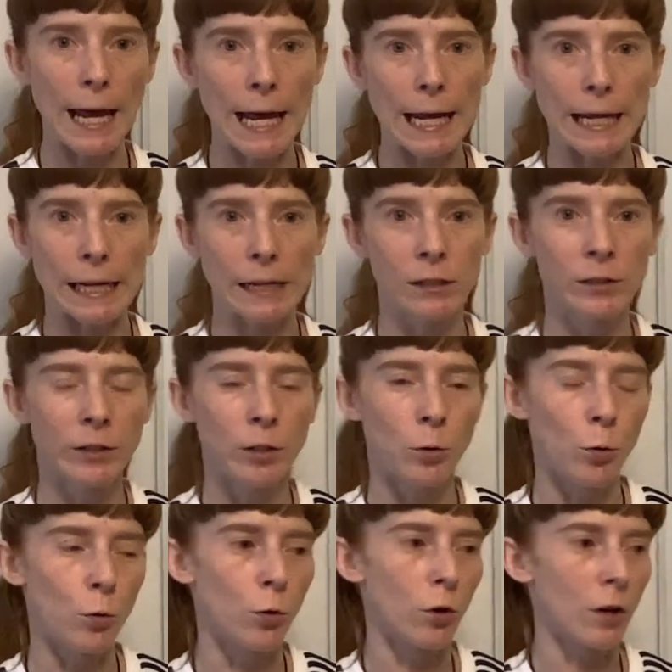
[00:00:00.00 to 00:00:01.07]
a,
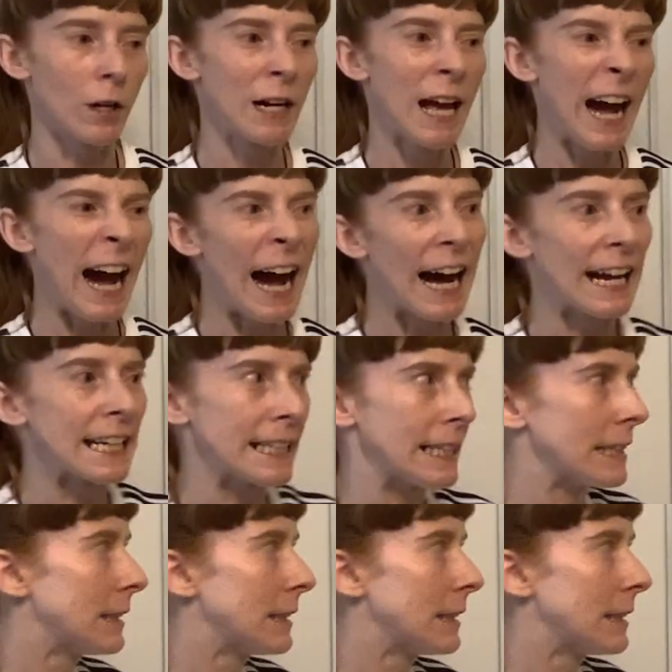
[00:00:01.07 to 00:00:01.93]
or ein